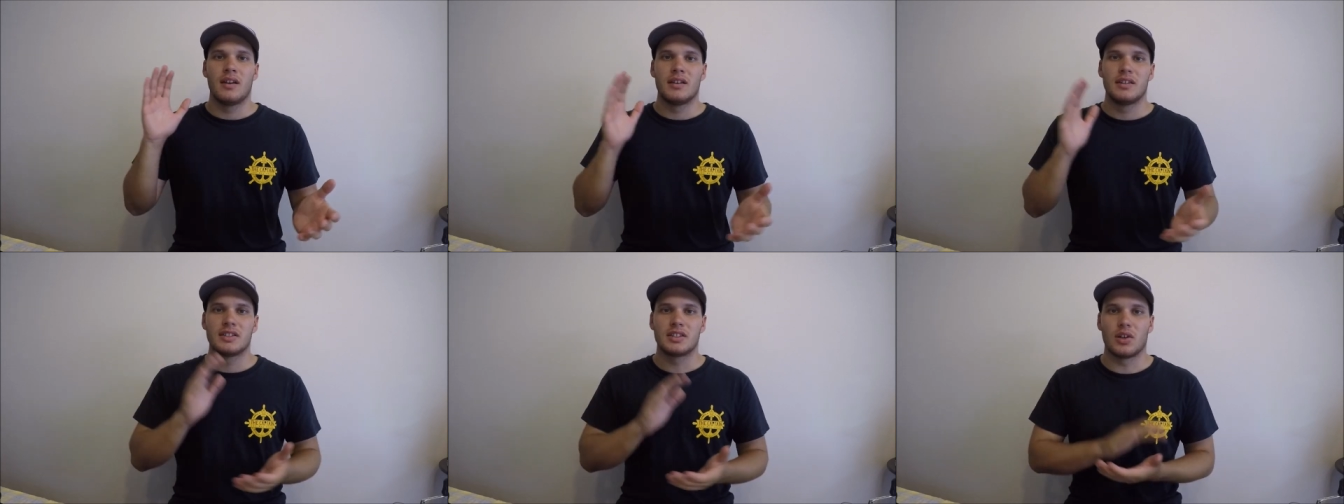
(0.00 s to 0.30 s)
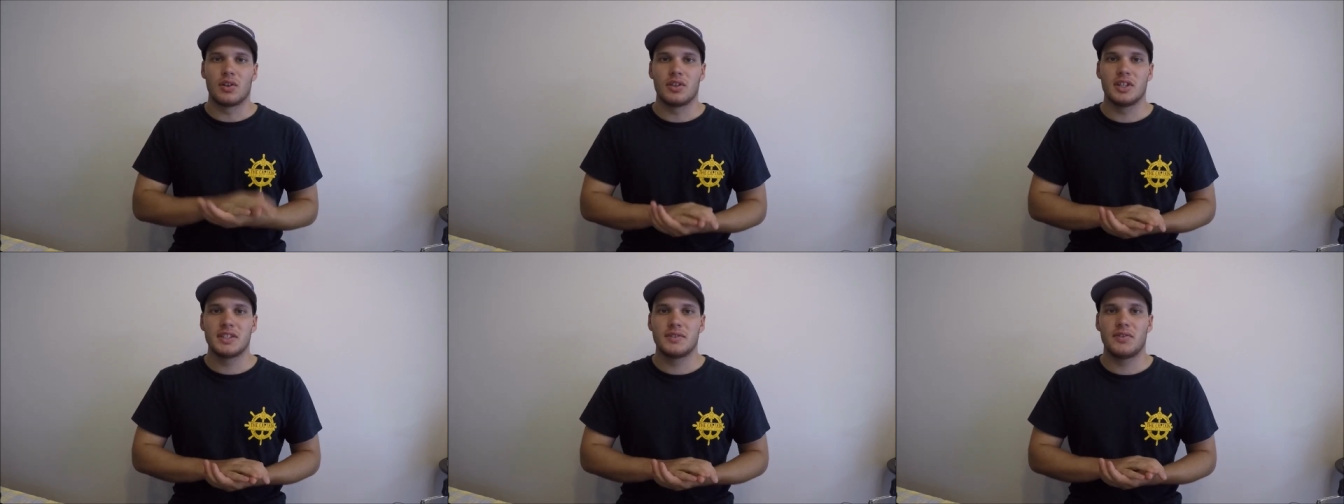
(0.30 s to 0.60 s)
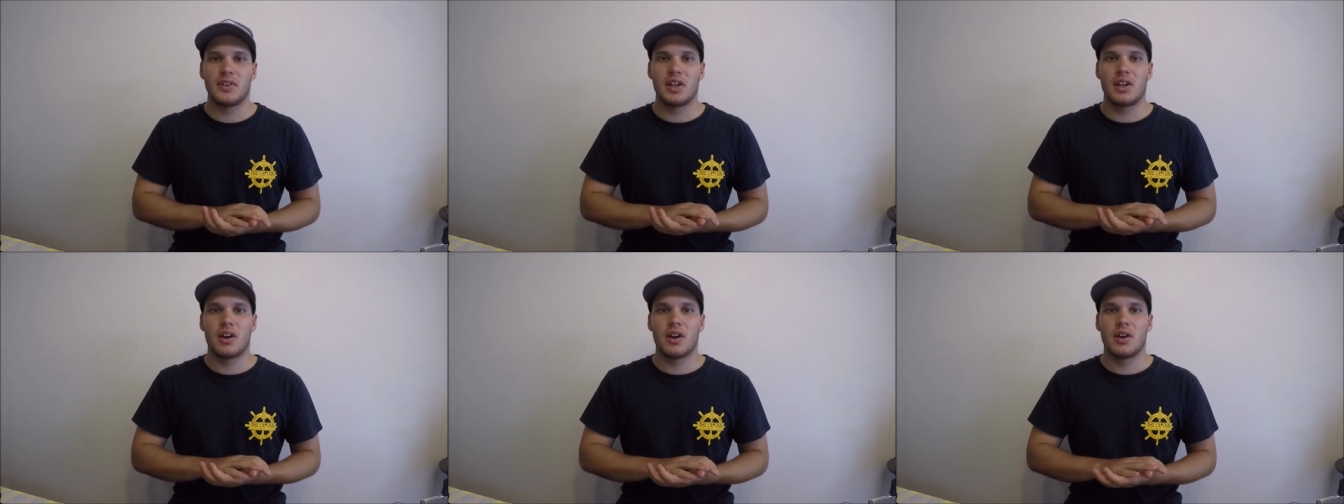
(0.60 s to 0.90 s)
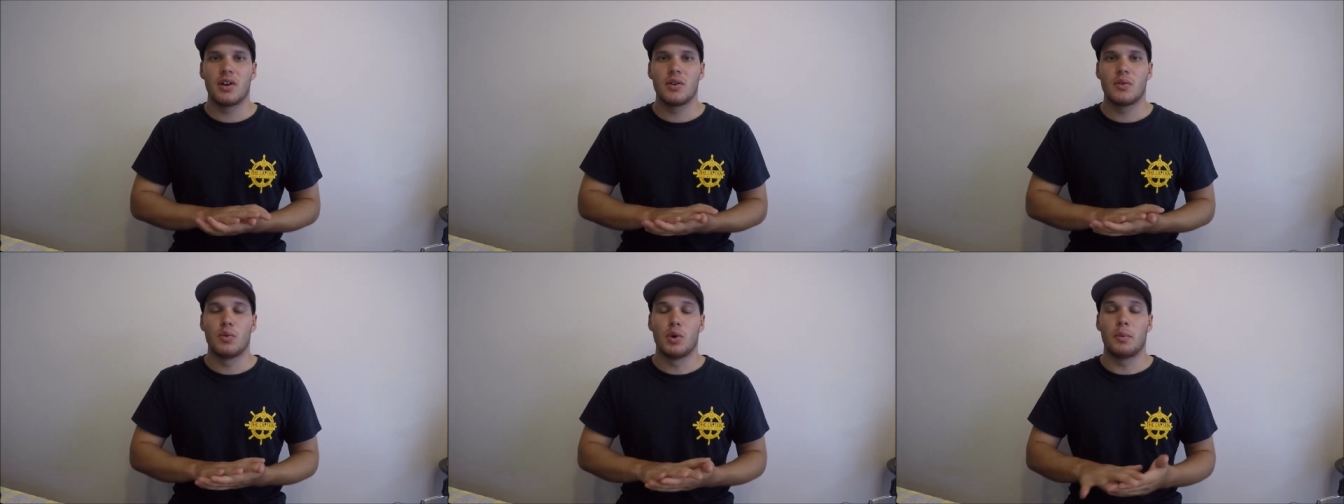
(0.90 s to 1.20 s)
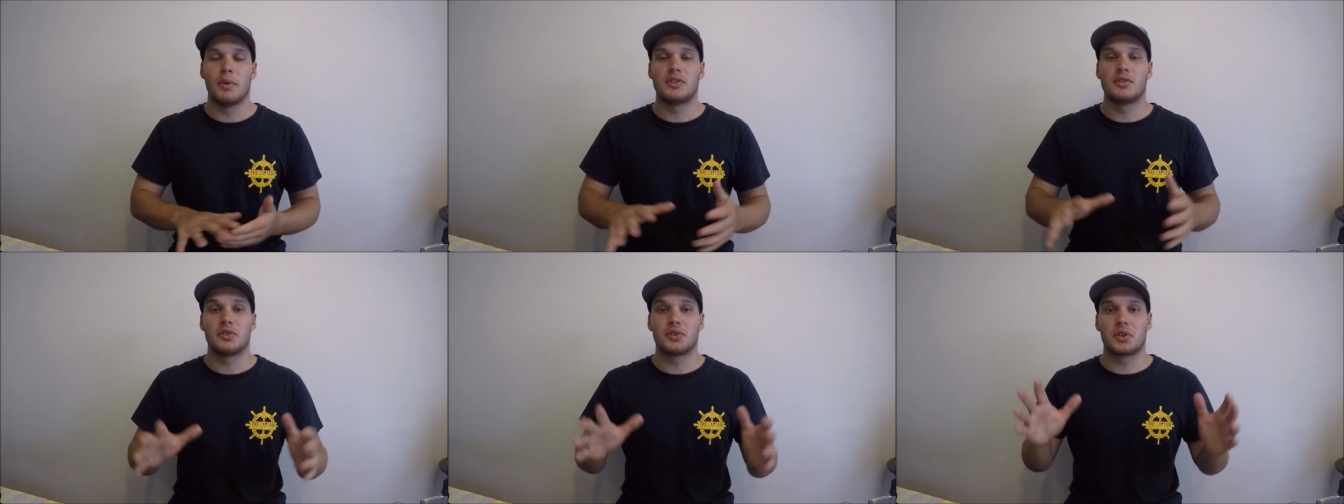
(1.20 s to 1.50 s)
So in this video we'll
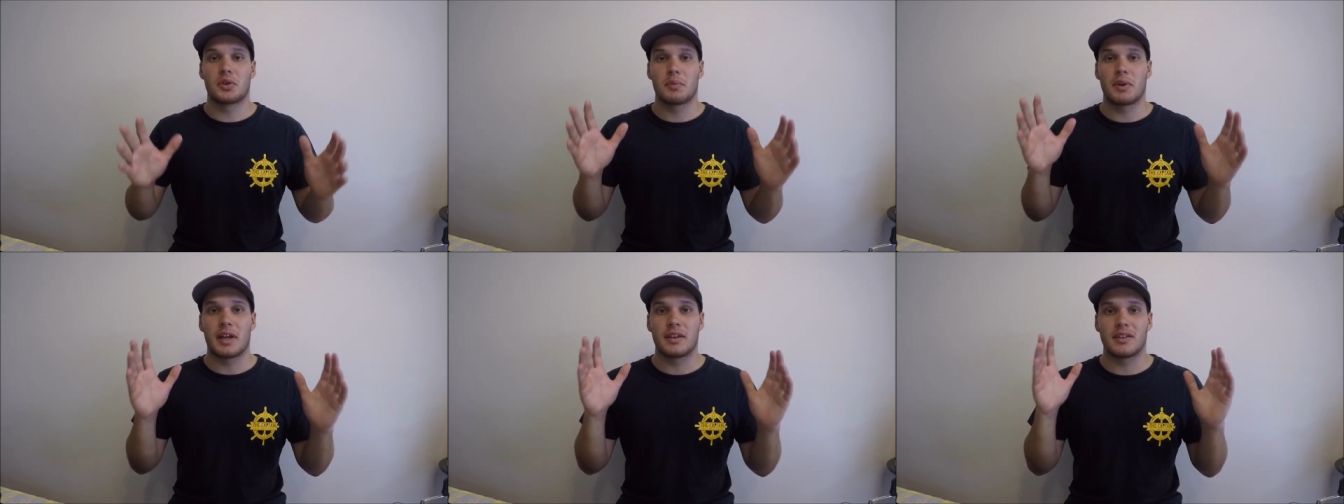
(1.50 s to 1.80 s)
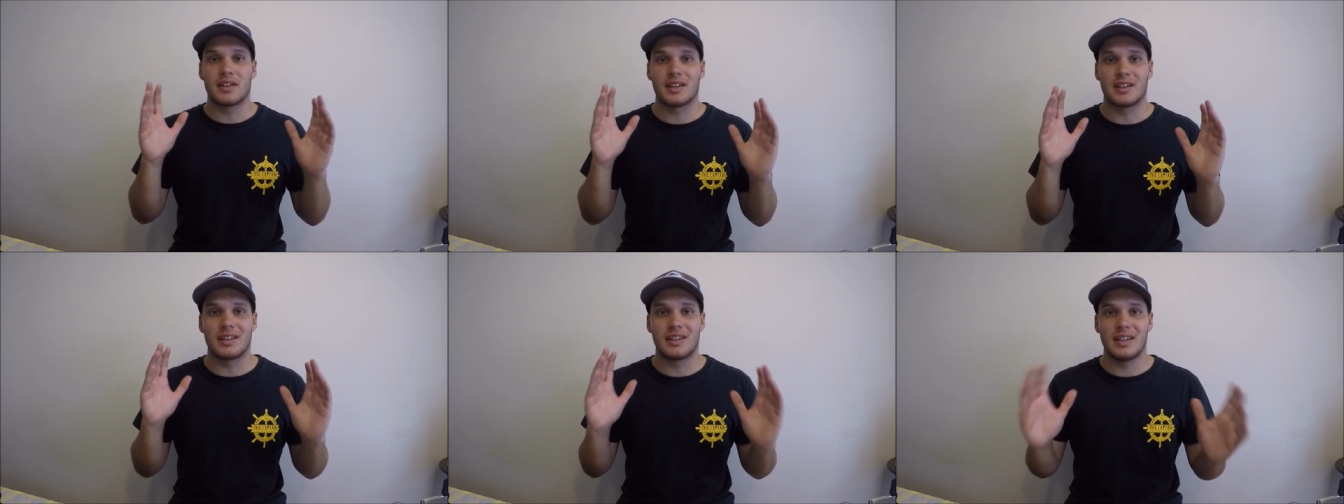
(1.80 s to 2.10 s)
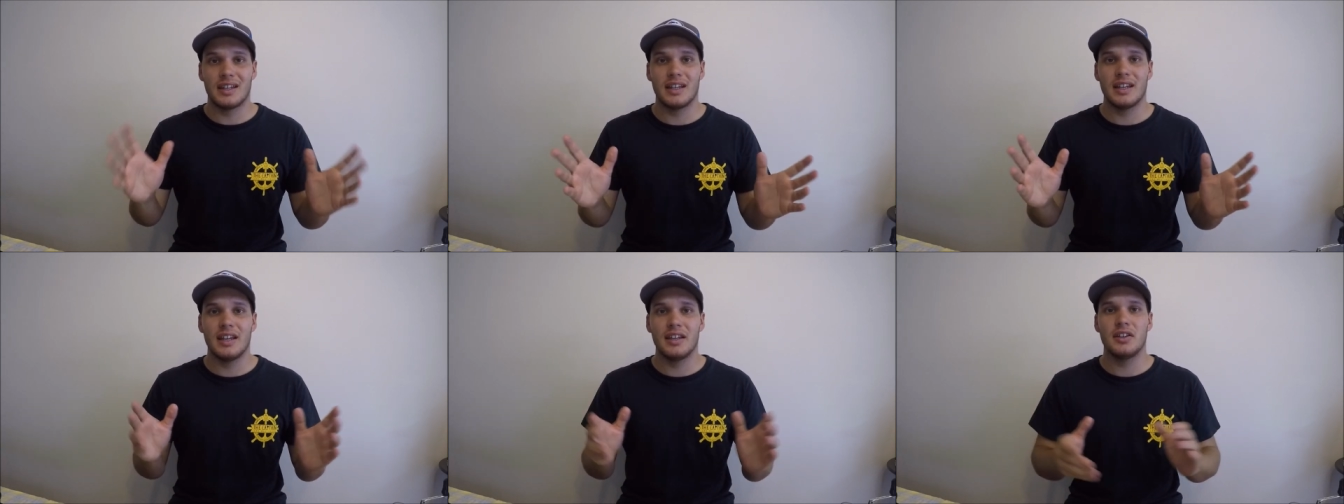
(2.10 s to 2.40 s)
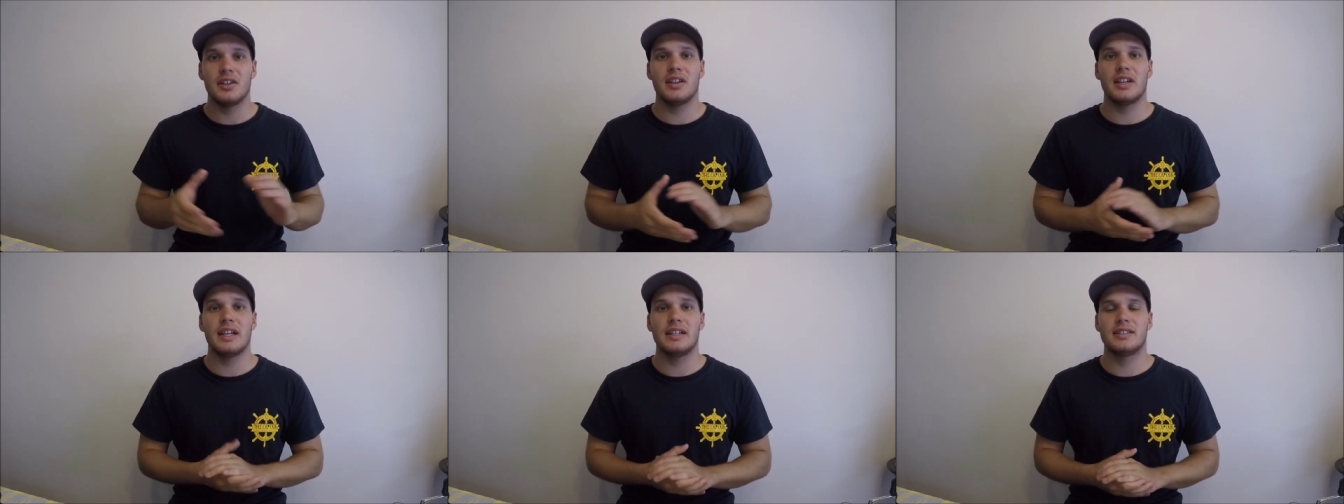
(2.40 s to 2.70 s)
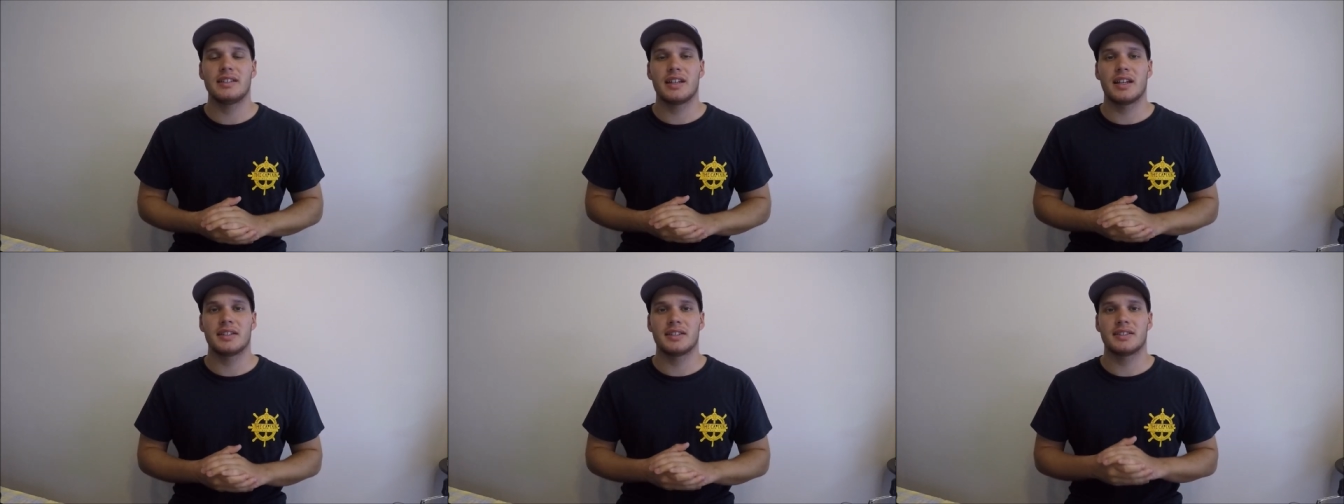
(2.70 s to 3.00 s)
be talking about the gear you need
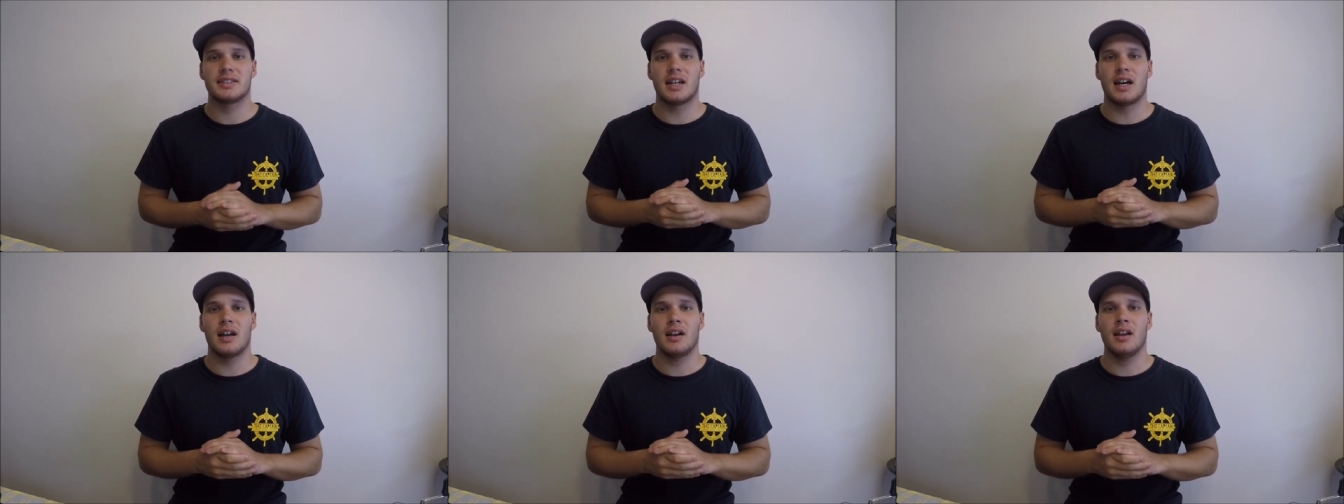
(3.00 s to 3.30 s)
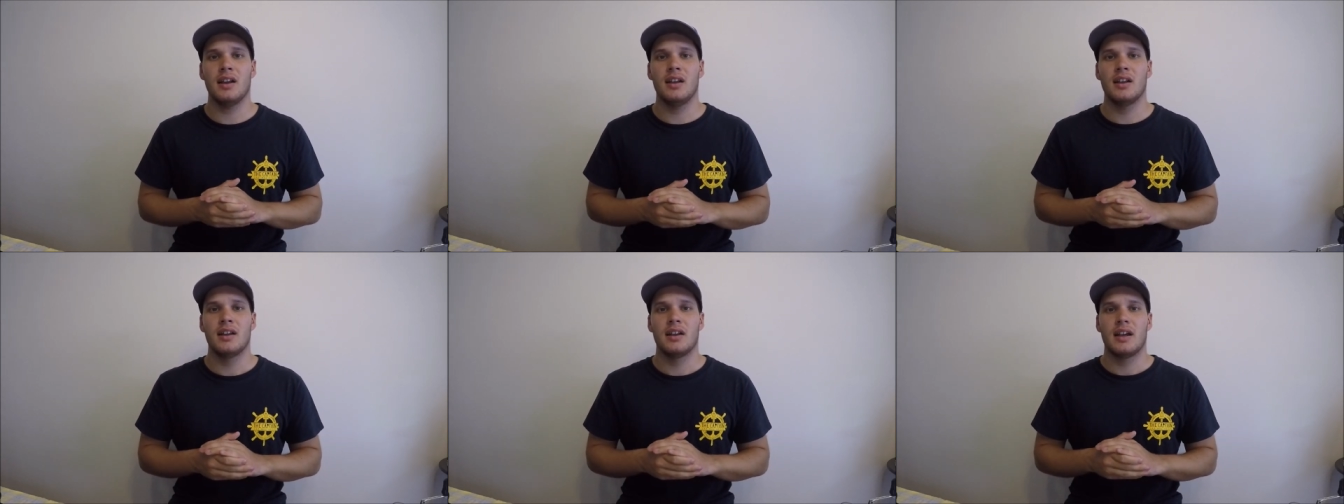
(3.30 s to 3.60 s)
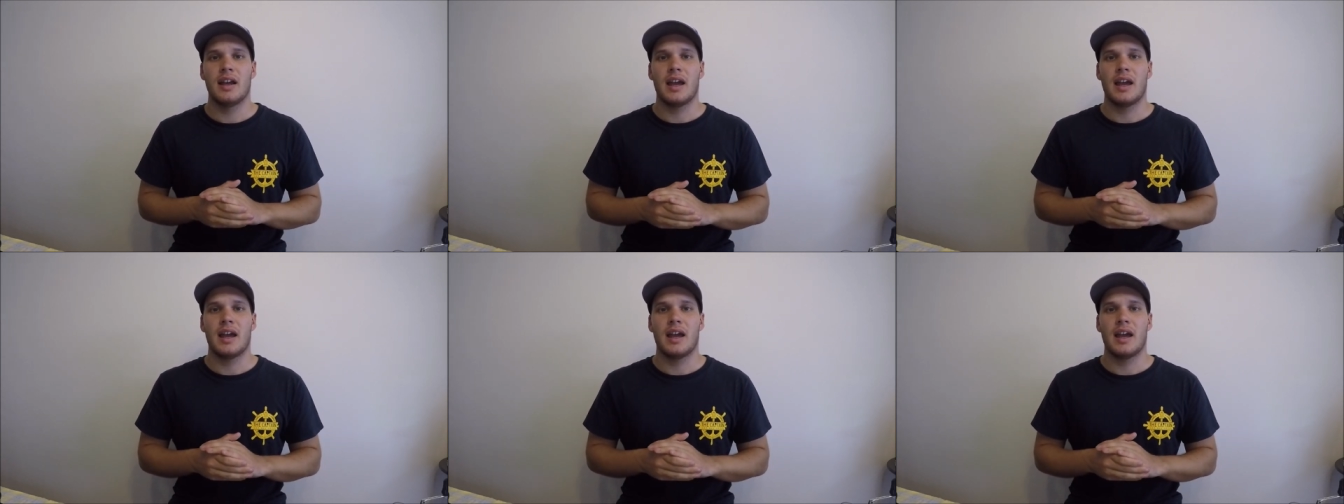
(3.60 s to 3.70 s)
to get started,